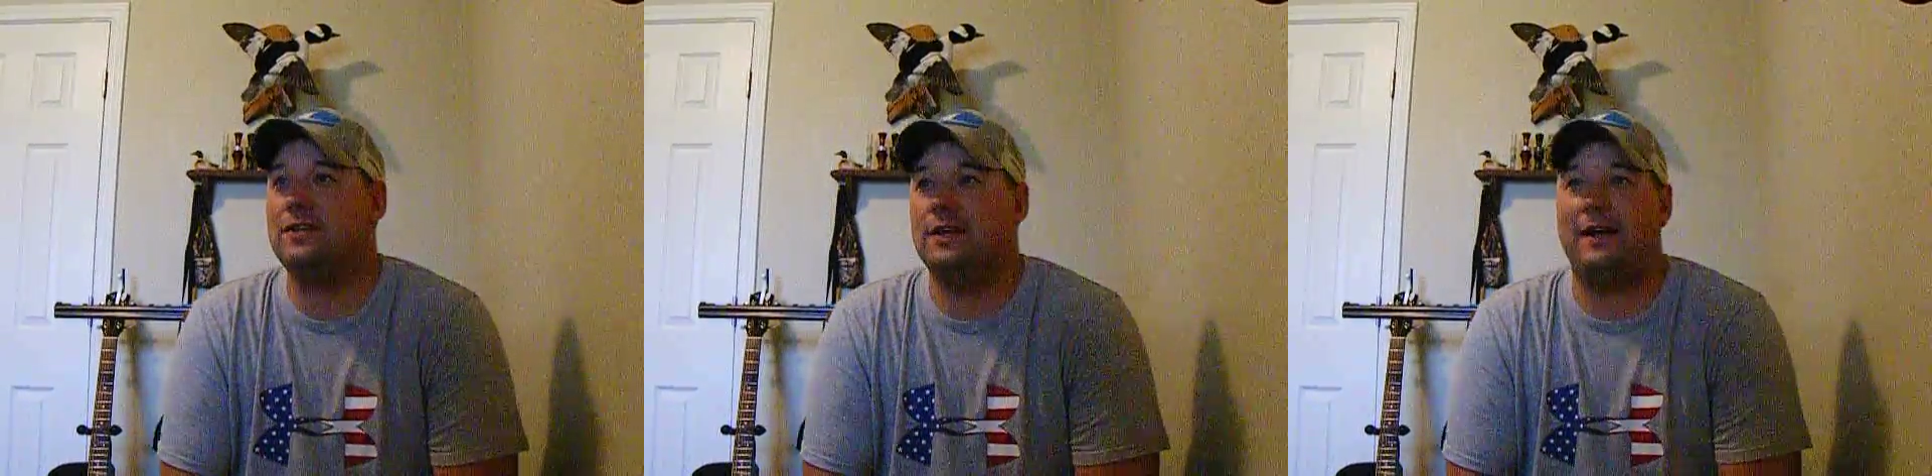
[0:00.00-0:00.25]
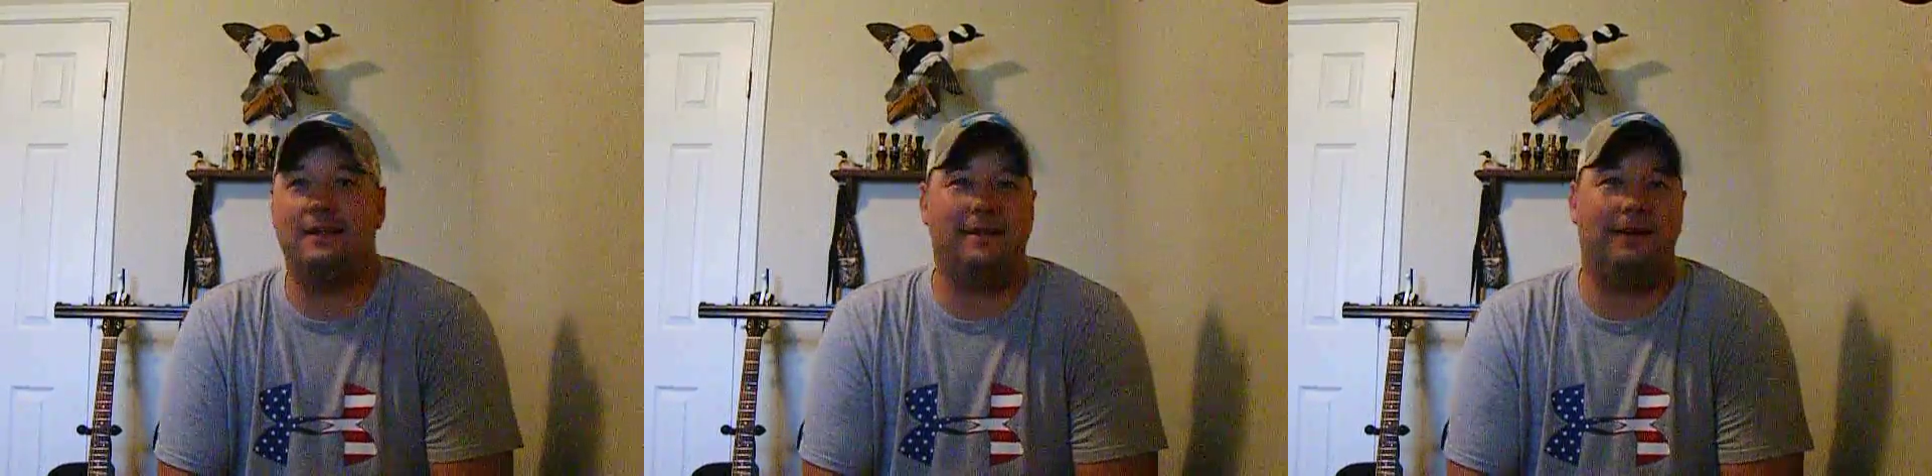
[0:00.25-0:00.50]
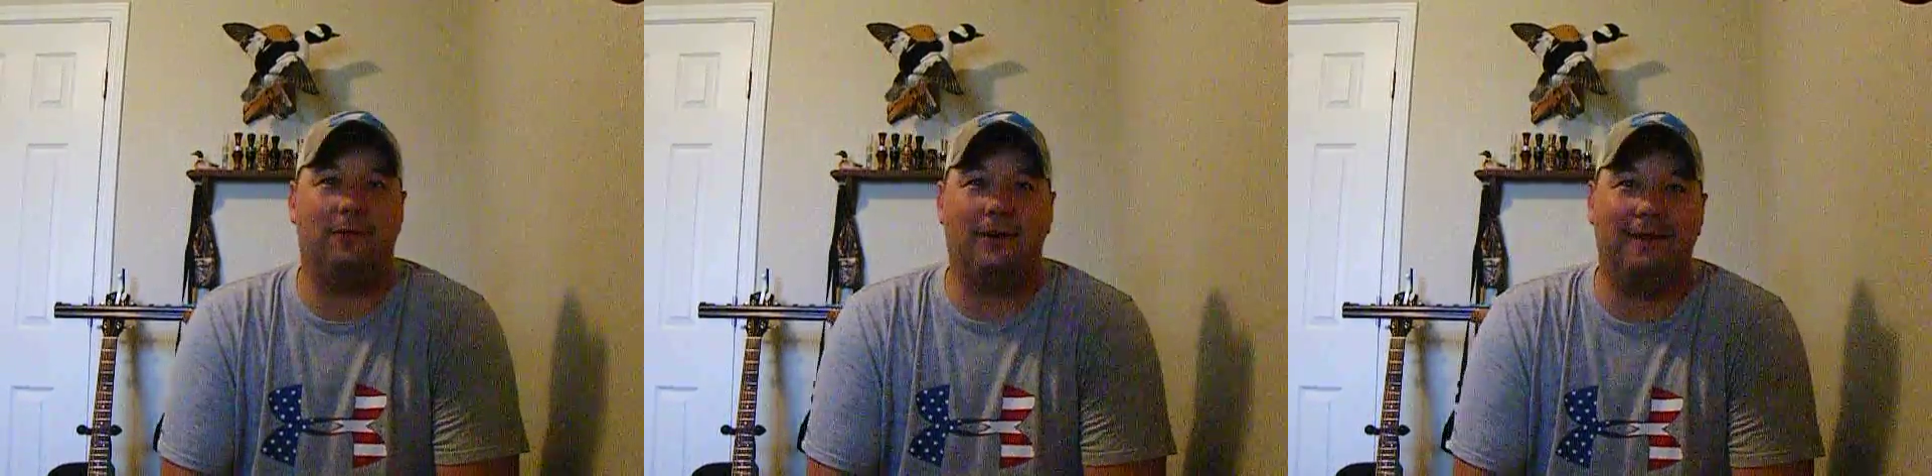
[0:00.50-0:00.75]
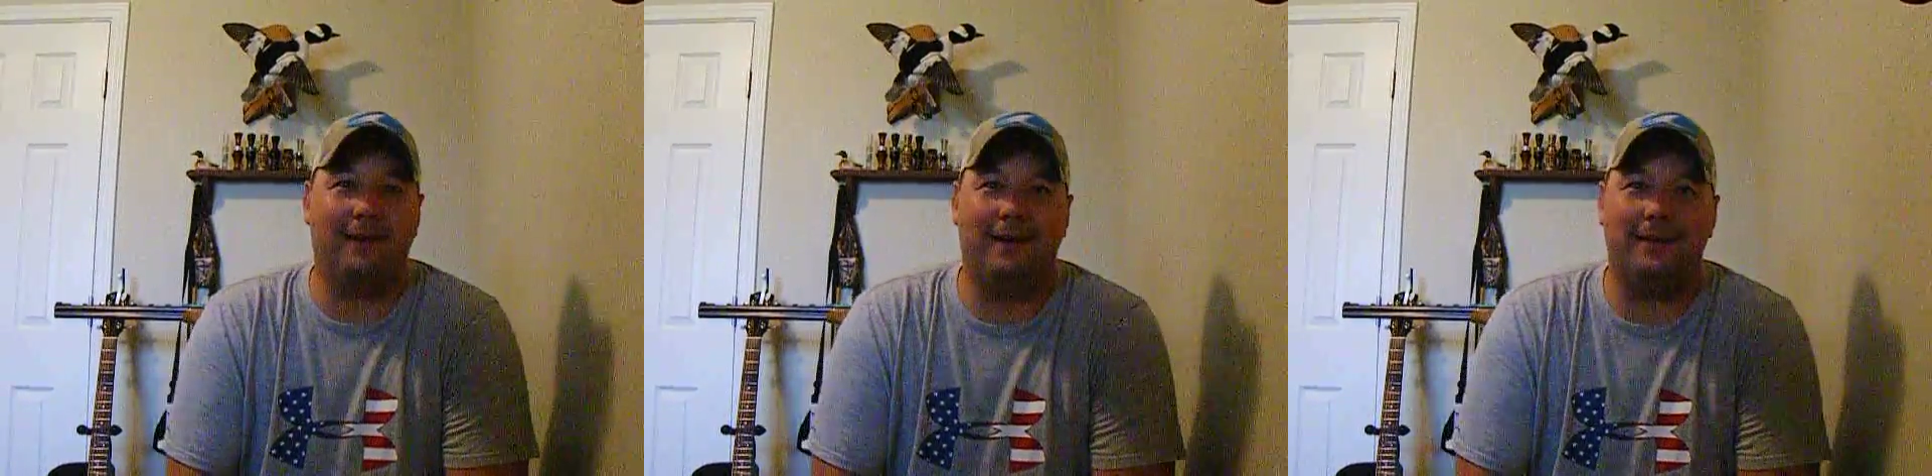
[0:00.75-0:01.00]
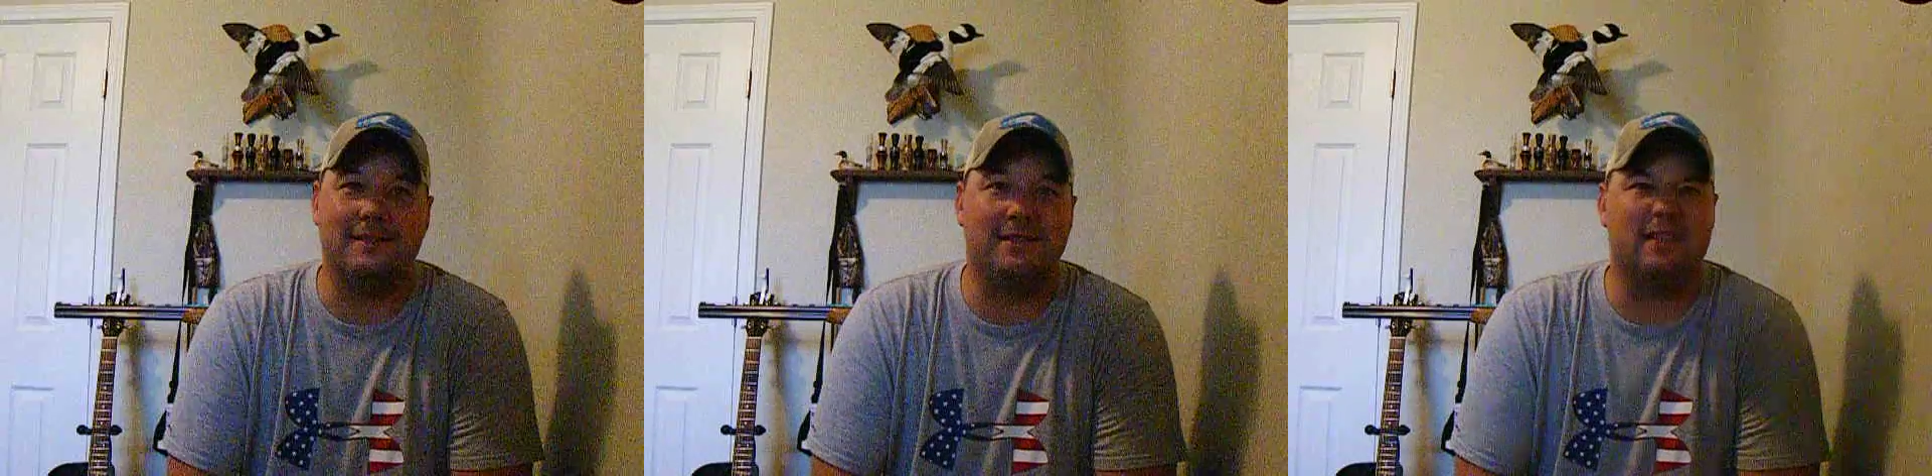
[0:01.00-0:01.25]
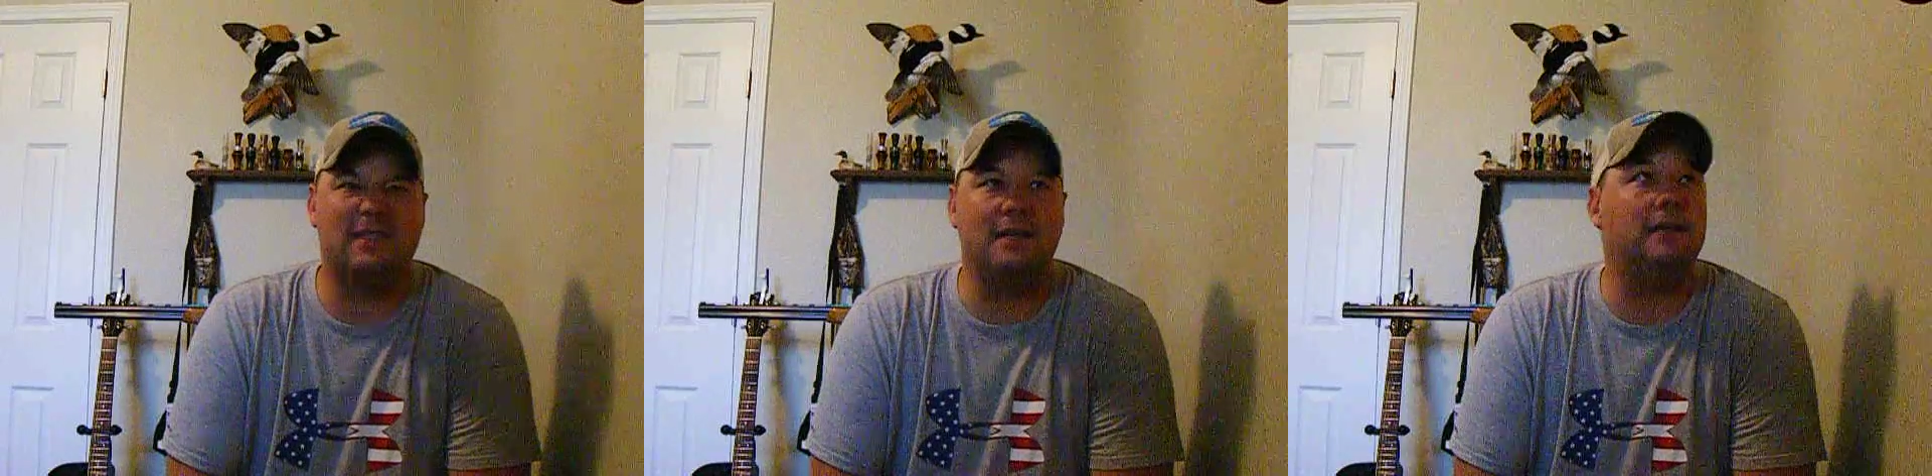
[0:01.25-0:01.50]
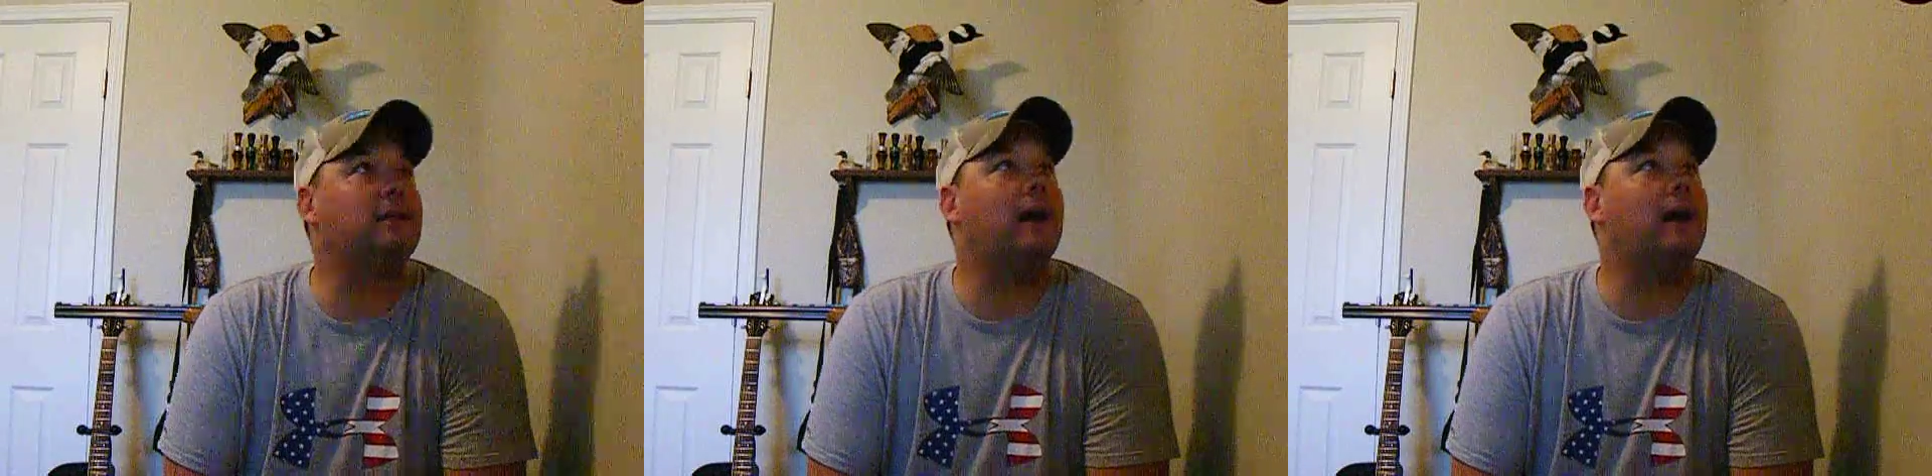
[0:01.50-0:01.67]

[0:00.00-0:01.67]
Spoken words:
shots with any consistency?